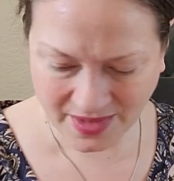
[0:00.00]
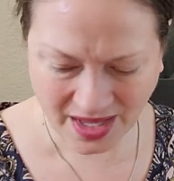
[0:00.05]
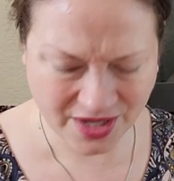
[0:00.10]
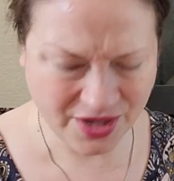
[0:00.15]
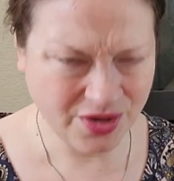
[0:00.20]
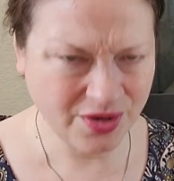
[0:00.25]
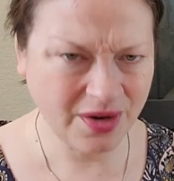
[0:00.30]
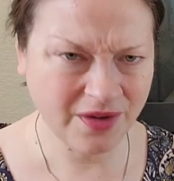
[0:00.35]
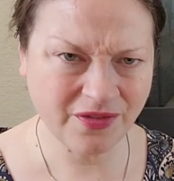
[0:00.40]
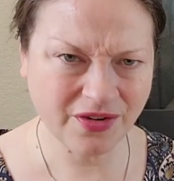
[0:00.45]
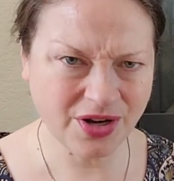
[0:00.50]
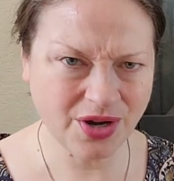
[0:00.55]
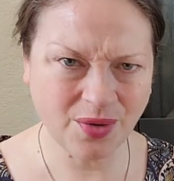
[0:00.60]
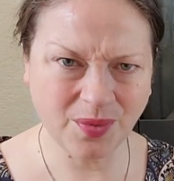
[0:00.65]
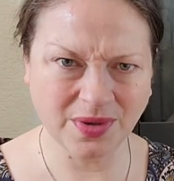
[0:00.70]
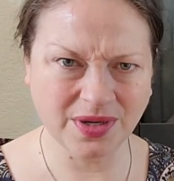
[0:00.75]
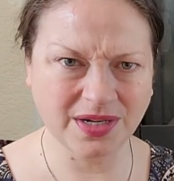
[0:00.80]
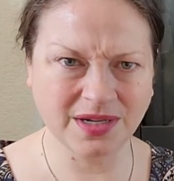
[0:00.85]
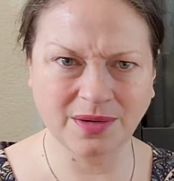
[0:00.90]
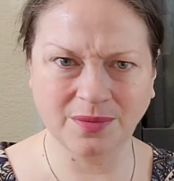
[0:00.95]
And you never know
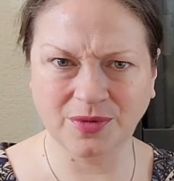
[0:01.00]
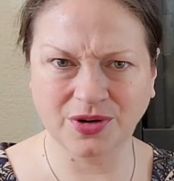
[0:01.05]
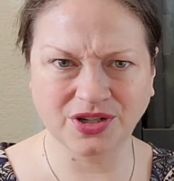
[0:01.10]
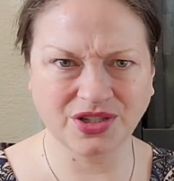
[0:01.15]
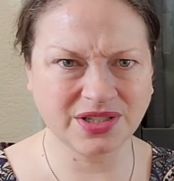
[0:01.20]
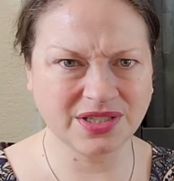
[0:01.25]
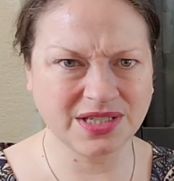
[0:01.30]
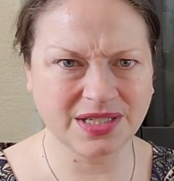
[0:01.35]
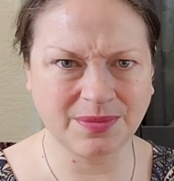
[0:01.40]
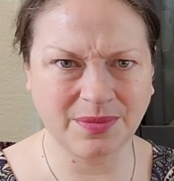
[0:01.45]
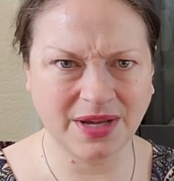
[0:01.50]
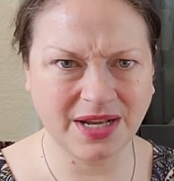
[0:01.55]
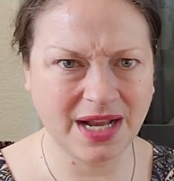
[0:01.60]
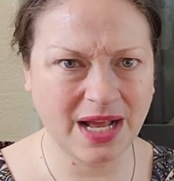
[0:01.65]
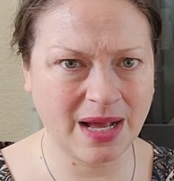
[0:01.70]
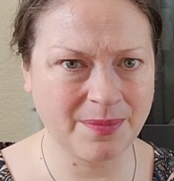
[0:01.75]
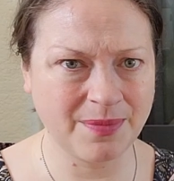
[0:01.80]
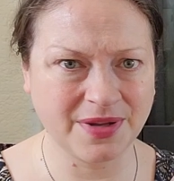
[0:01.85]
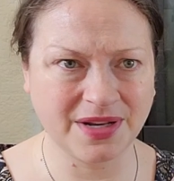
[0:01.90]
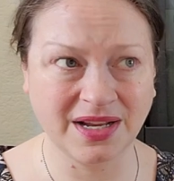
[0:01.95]
when an emergency might
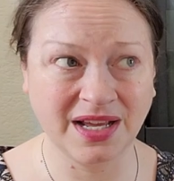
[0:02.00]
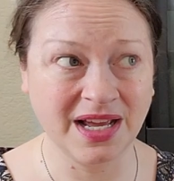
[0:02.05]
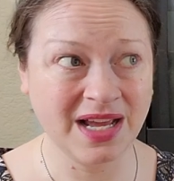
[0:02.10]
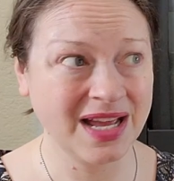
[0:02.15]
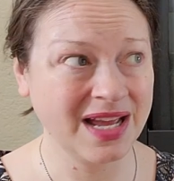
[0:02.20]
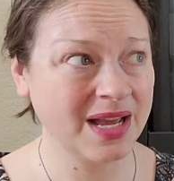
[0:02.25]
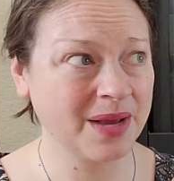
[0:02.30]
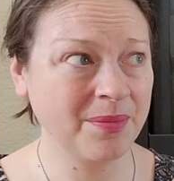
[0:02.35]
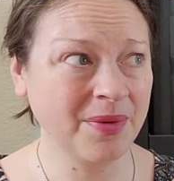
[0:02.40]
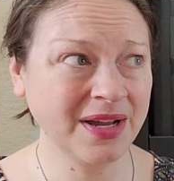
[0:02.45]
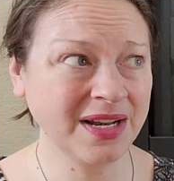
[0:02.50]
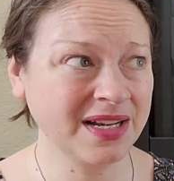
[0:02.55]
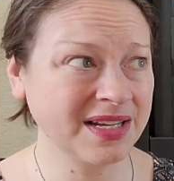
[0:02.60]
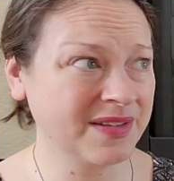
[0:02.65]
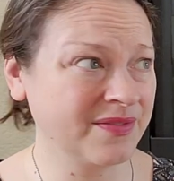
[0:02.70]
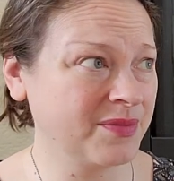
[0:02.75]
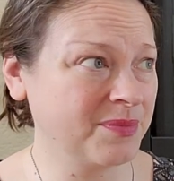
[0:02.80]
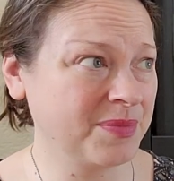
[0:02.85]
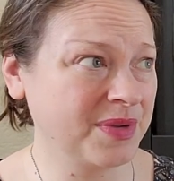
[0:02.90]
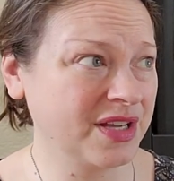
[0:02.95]
happen. It might
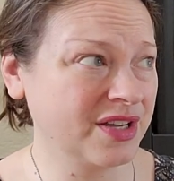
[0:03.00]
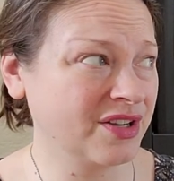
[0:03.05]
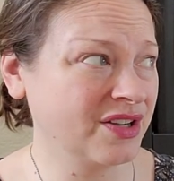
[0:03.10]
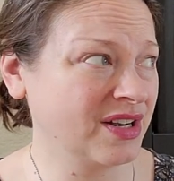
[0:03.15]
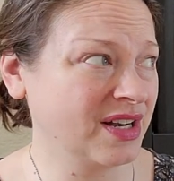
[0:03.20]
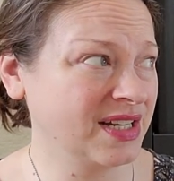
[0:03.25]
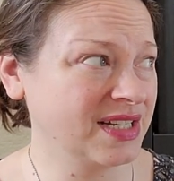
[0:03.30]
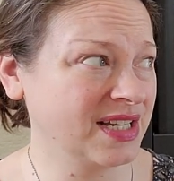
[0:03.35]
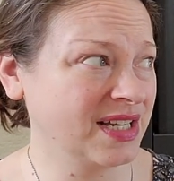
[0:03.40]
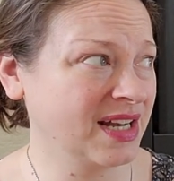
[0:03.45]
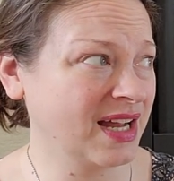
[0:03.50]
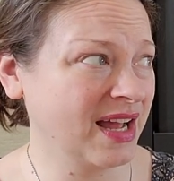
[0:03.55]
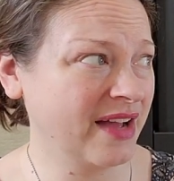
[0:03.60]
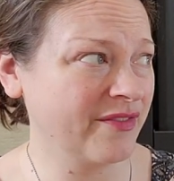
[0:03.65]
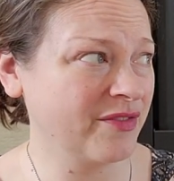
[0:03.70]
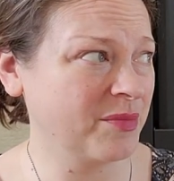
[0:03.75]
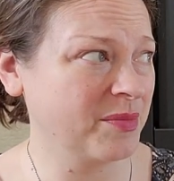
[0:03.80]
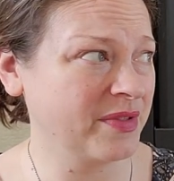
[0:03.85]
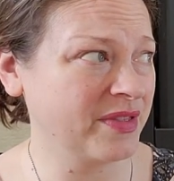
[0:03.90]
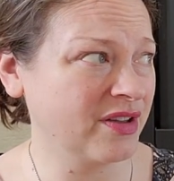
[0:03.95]
even be a good idea to have
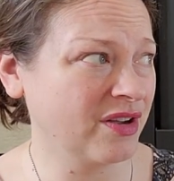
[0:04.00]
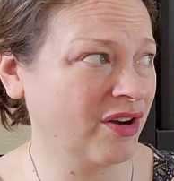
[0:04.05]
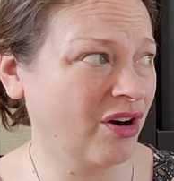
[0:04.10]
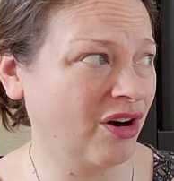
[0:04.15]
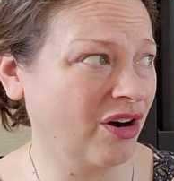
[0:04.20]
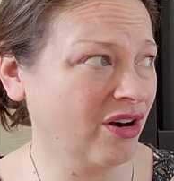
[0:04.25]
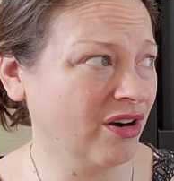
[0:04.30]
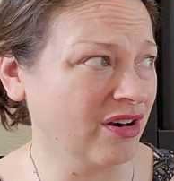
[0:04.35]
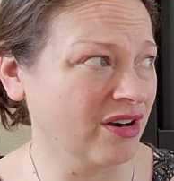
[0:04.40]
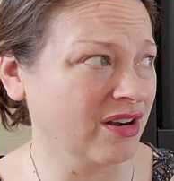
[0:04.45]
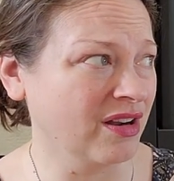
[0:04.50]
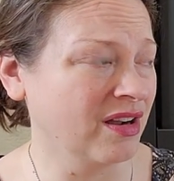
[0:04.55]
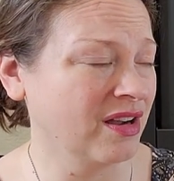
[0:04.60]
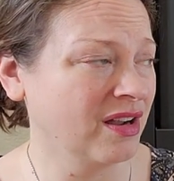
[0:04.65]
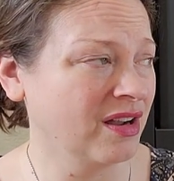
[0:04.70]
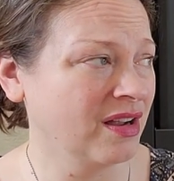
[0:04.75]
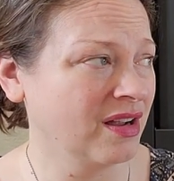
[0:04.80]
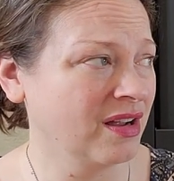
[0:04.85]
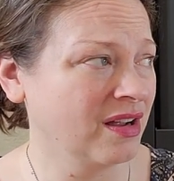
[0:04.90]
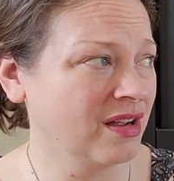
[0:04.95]
them in the car.
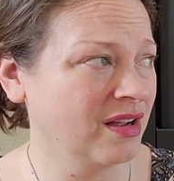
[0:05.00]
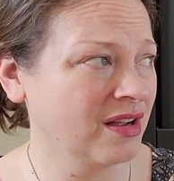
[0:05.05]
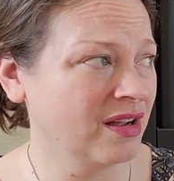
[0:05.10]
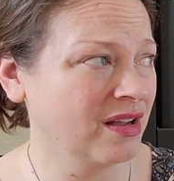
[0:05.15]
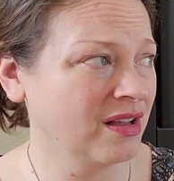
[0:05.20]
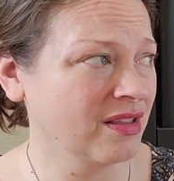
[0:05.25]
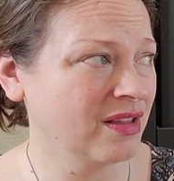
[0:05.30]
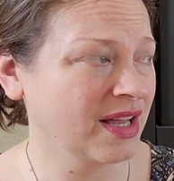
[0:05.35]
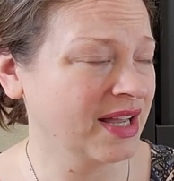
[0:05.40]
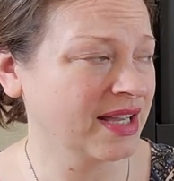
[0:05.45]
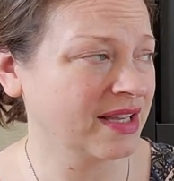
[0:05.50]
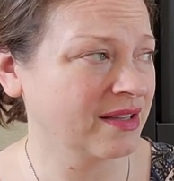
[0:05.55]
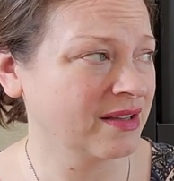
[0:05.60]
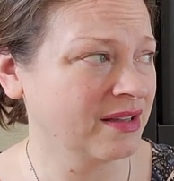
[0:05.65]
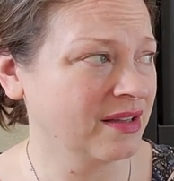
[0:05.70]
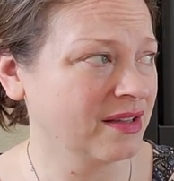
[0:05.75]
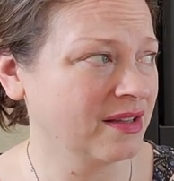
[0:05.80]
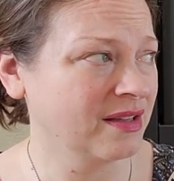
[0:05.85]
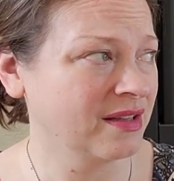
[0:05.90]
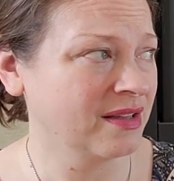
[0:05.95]
Like
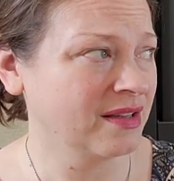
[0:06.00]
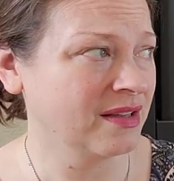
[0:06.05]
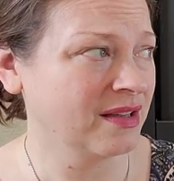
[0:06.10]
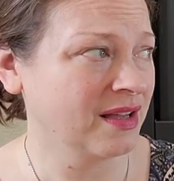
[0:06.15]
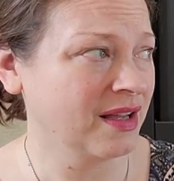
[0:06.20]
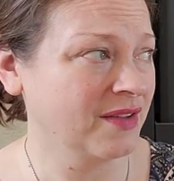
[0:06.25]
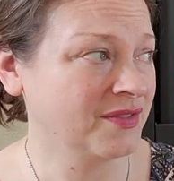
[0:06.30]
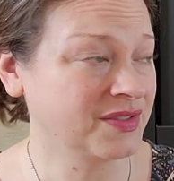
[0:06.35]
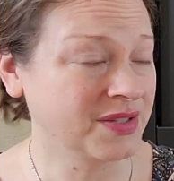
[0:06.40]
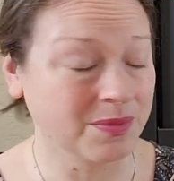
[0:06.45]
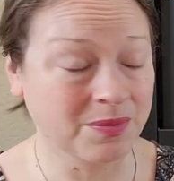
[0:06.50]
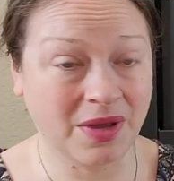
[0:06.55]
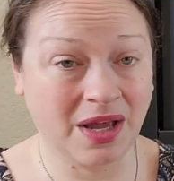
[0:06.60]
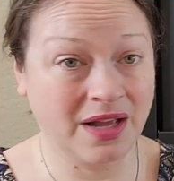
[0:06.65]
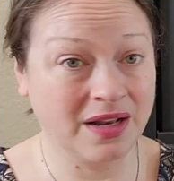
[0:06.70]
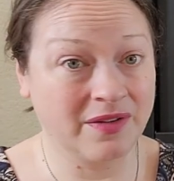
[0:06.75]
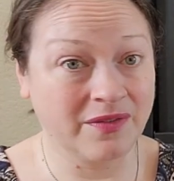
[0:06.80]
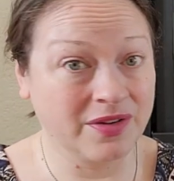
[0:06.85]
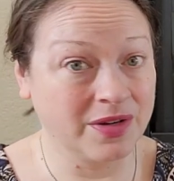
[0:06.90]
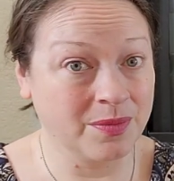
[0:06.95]
if some
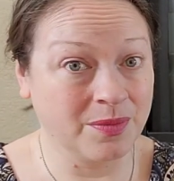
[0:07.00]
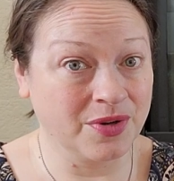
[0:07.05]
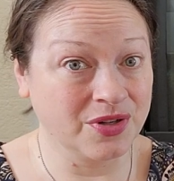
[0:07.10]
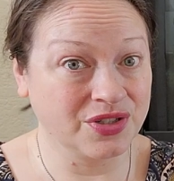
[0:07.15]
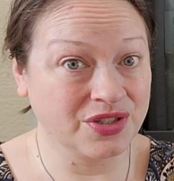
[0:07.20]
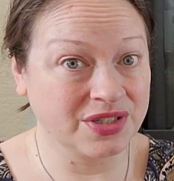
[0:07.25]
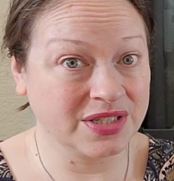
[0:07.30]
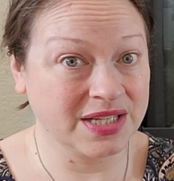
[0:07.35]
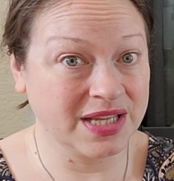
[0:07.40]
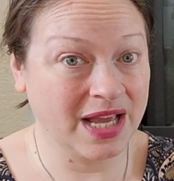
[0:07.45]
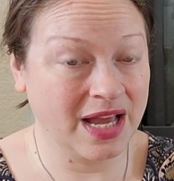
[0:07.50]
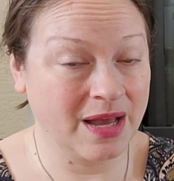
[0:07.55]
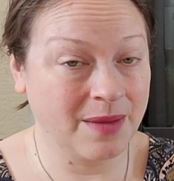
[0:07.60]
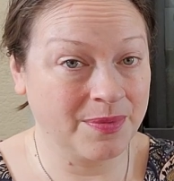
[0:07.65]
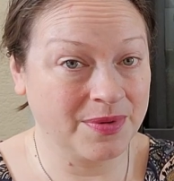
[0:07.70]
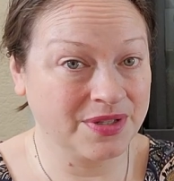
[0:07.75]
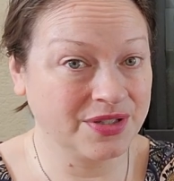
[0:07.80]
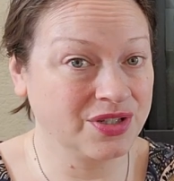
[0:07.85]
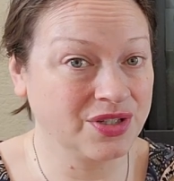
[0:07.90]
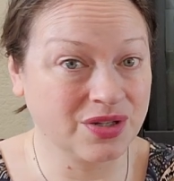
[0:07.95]
kind of an emergency
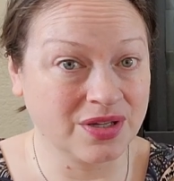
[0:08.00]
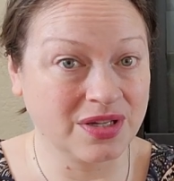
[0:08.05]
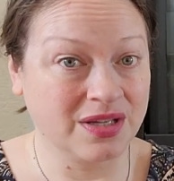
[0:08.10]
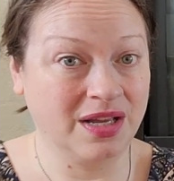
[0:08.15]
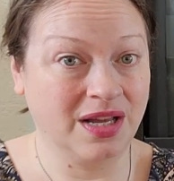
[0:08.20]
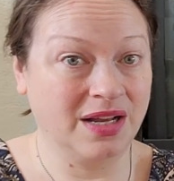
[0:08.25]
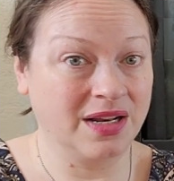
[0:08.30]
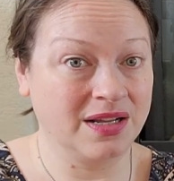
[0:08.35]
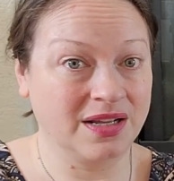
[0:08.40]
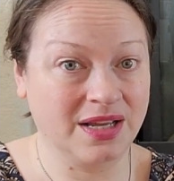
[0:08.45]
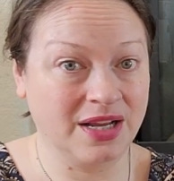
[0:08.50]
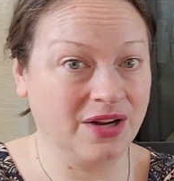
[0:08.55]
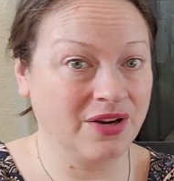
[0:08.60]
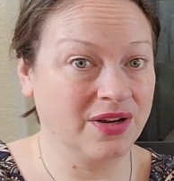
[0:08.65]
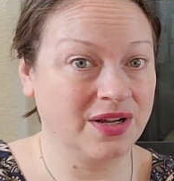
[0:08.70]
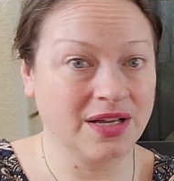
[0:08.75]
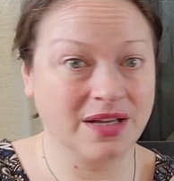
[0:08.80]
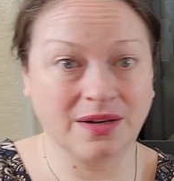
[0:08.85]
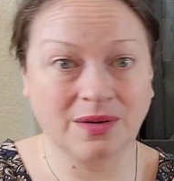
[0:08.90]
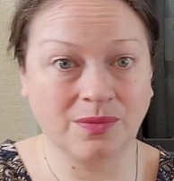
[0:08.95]
happens, you can kind of
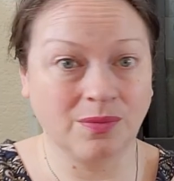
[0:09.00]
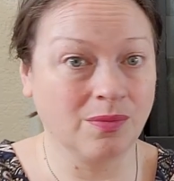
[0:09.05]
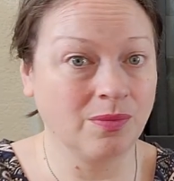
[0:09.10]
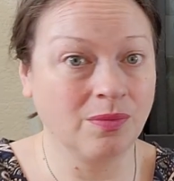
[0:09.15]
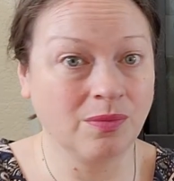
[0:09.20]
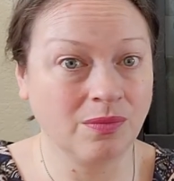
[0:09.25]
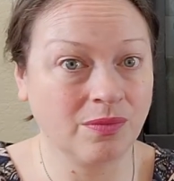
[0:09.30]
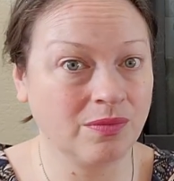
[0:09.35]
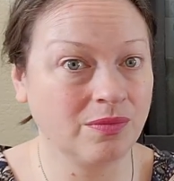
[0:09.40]
carry it and